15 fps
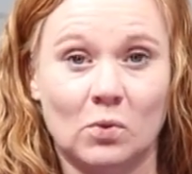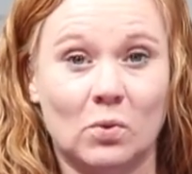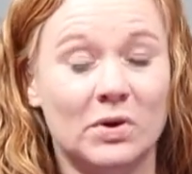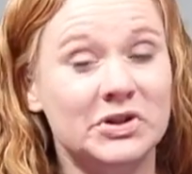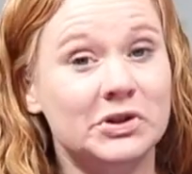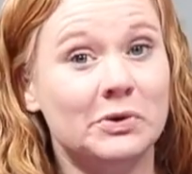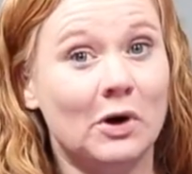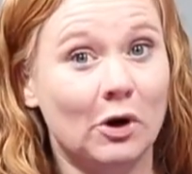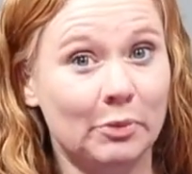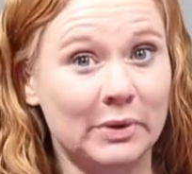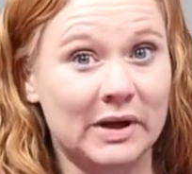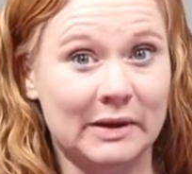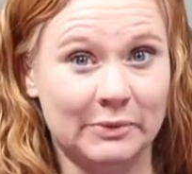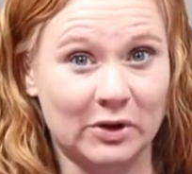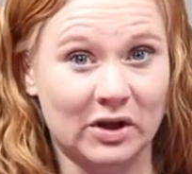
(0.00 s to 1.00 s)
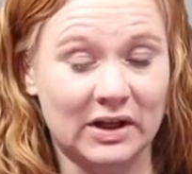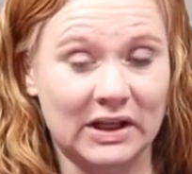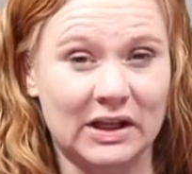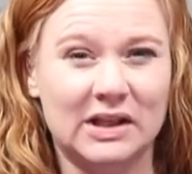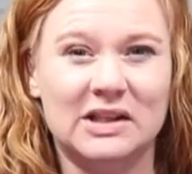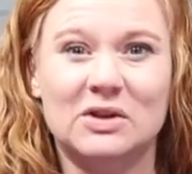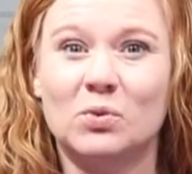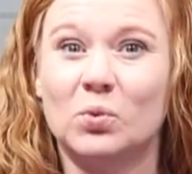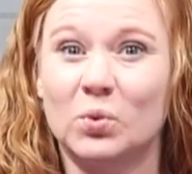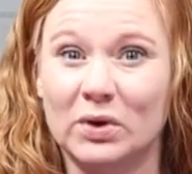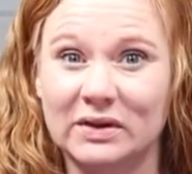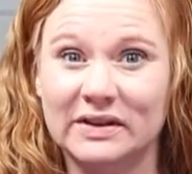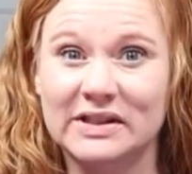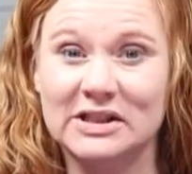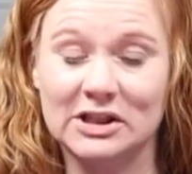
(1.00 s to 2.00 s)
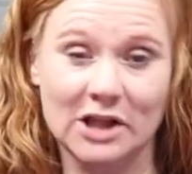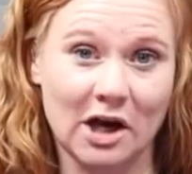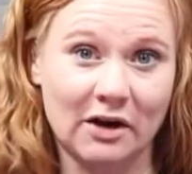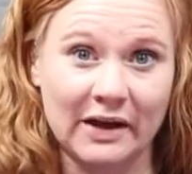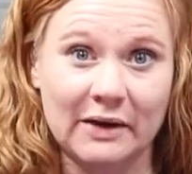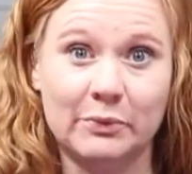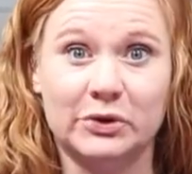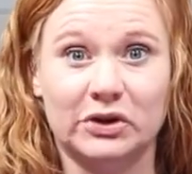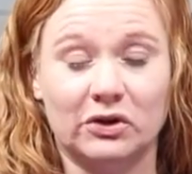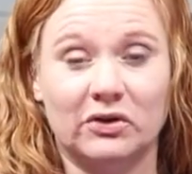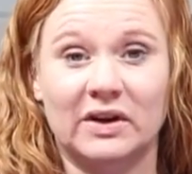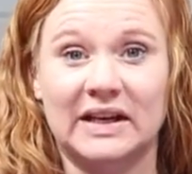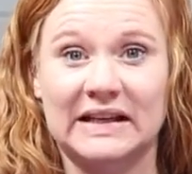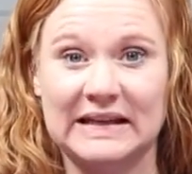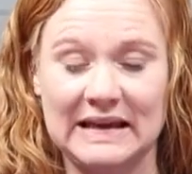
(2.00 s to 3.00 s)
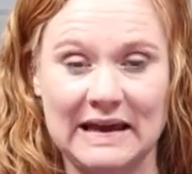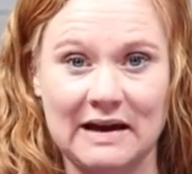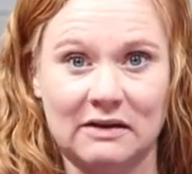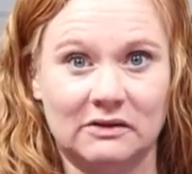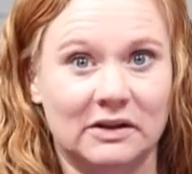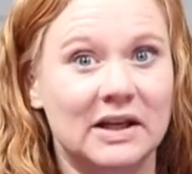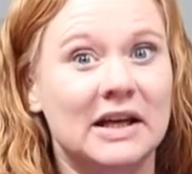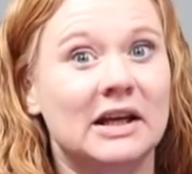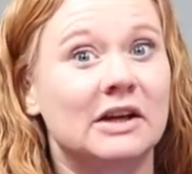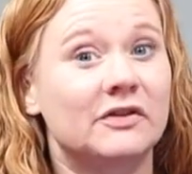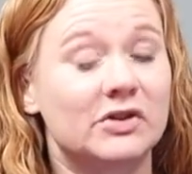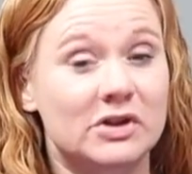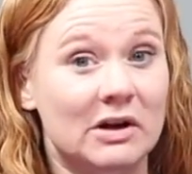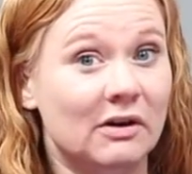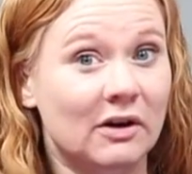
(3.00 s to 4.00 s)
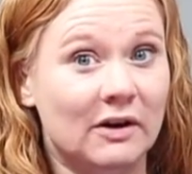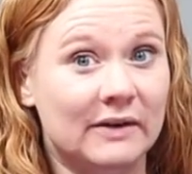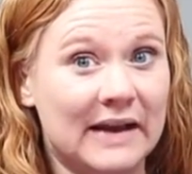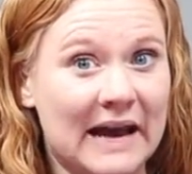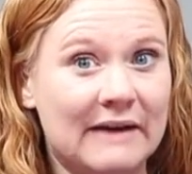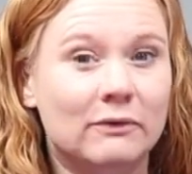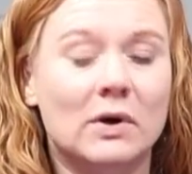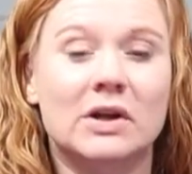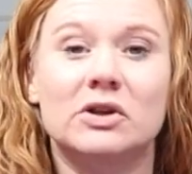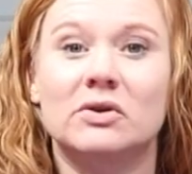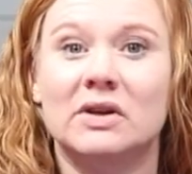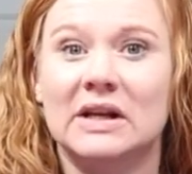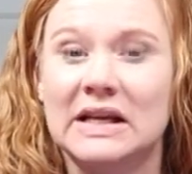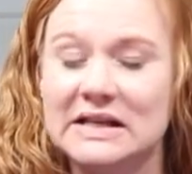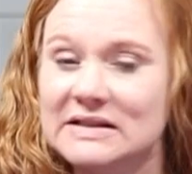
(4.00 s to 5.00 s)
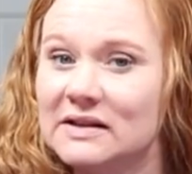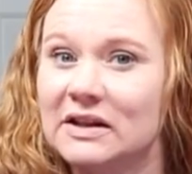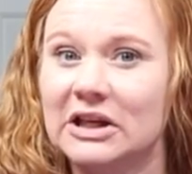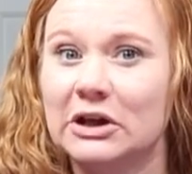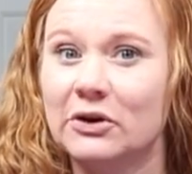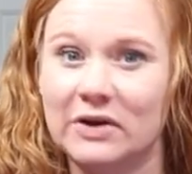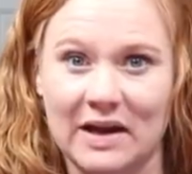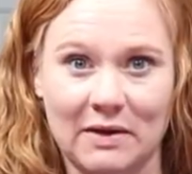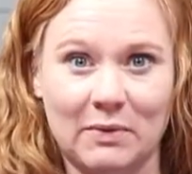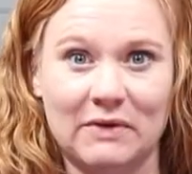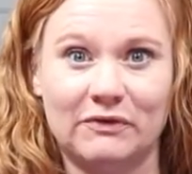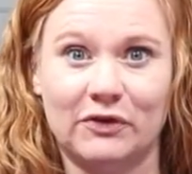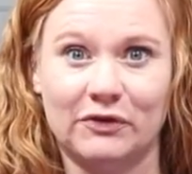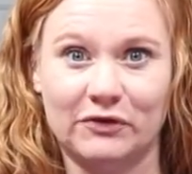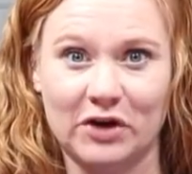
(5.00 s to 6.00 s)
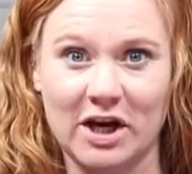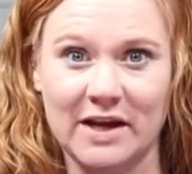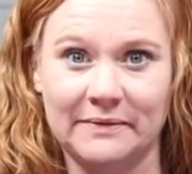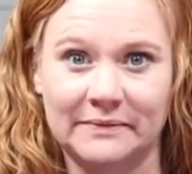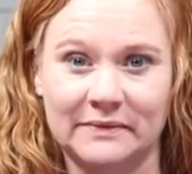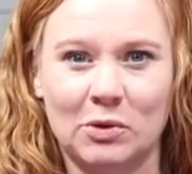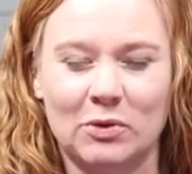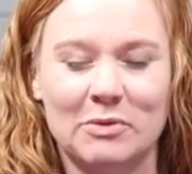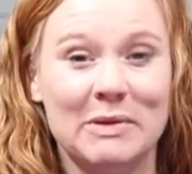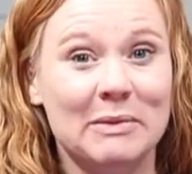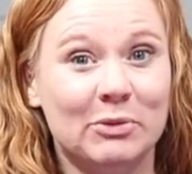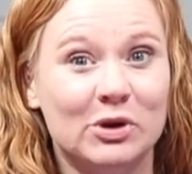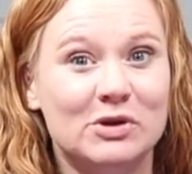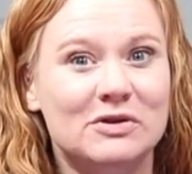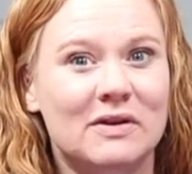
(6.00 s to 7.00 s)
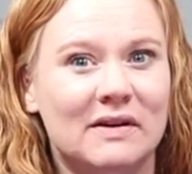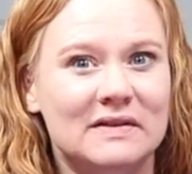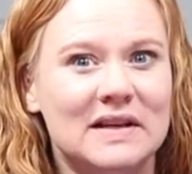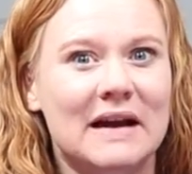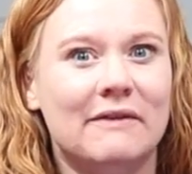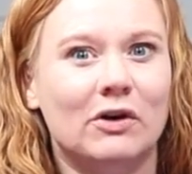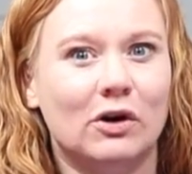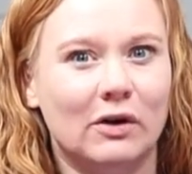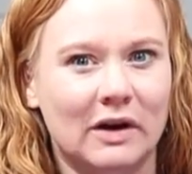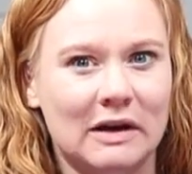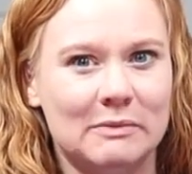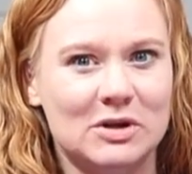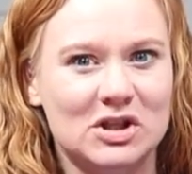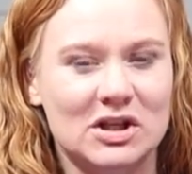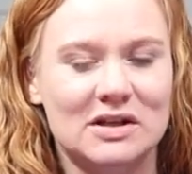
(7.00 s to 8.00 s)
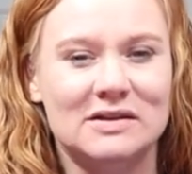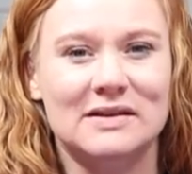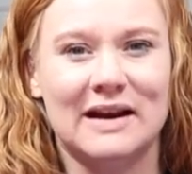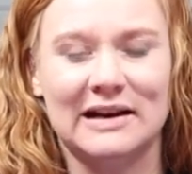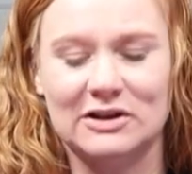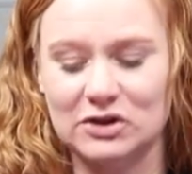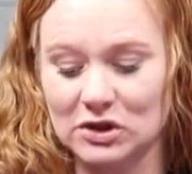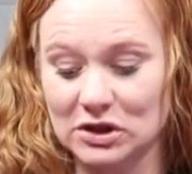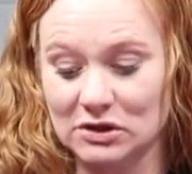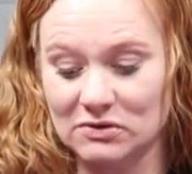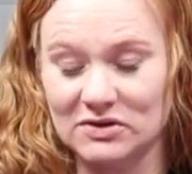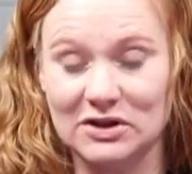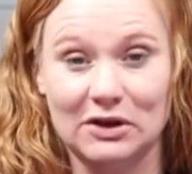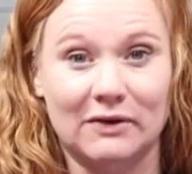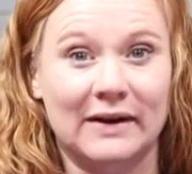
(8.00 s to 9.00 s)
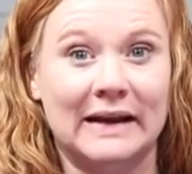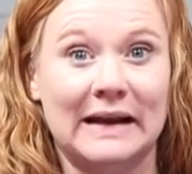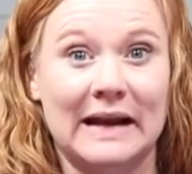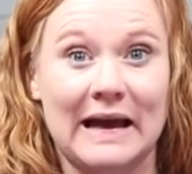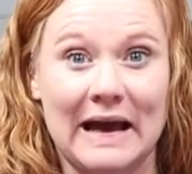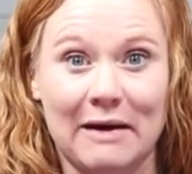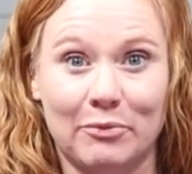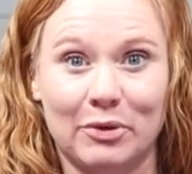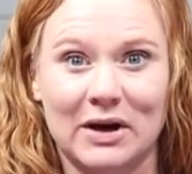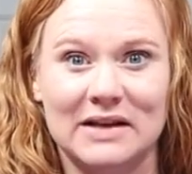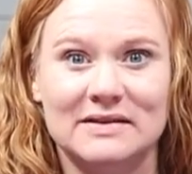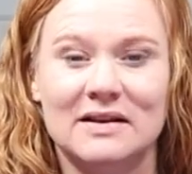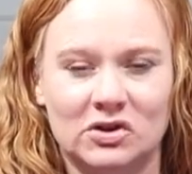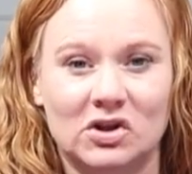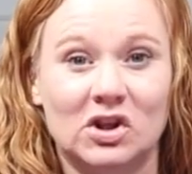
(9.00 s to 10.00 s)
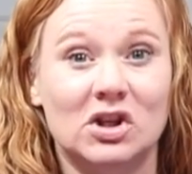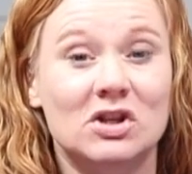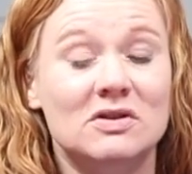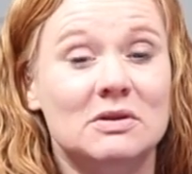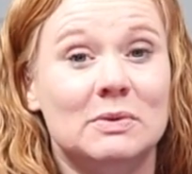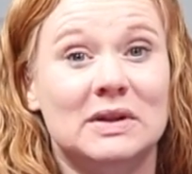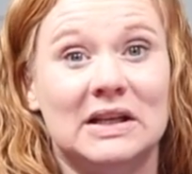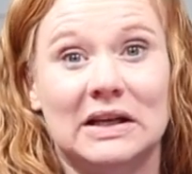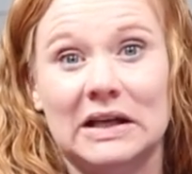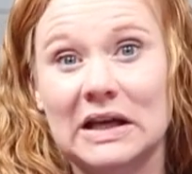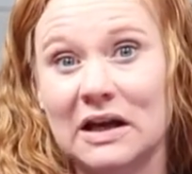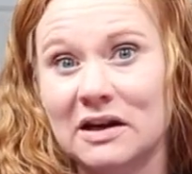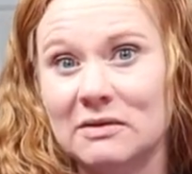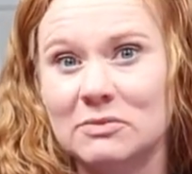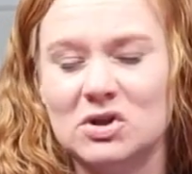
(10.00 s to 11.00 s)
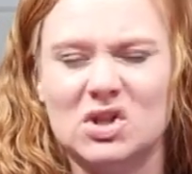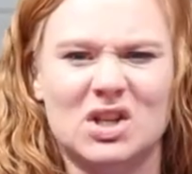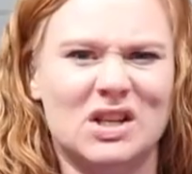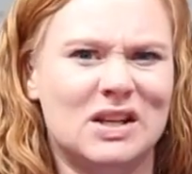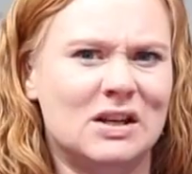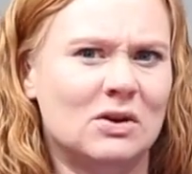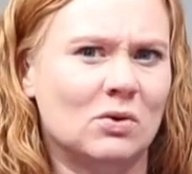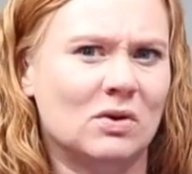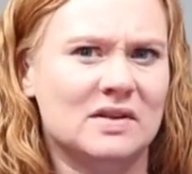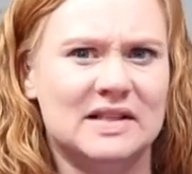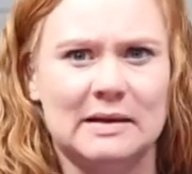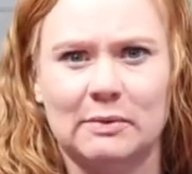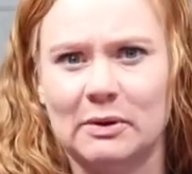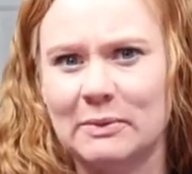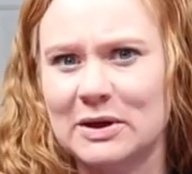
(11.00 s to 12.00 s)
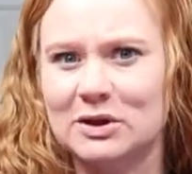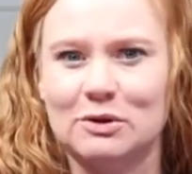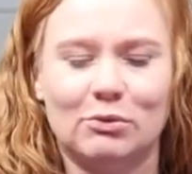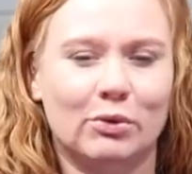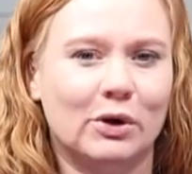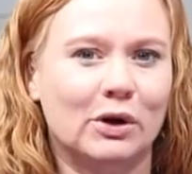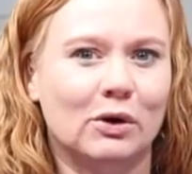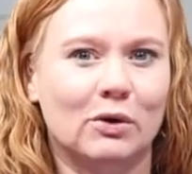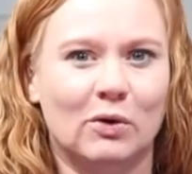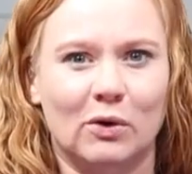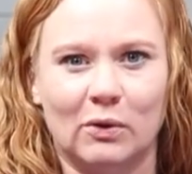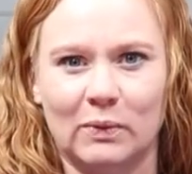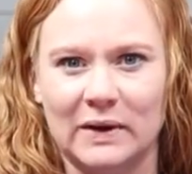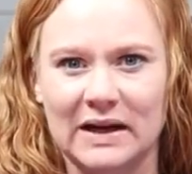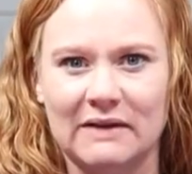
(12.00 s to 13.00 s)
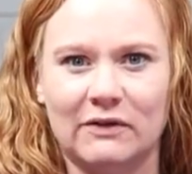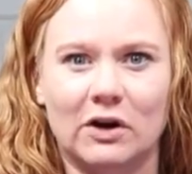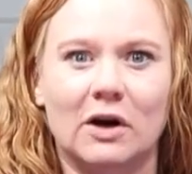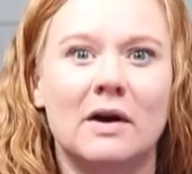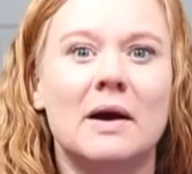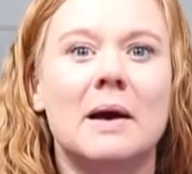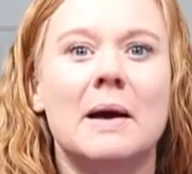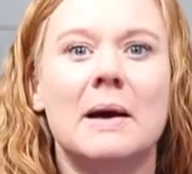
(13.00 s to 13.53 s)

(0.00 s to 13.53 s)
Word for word: Once you open up Cricut Heat, you will need to log in with your Cricut account. If you don't already have one, you can easily create one for free. Remember, you don't have to have a Cricut machine to actually use the Cricut Hat Press. You can use it with any cutting machine or a sublimation printer or whatever.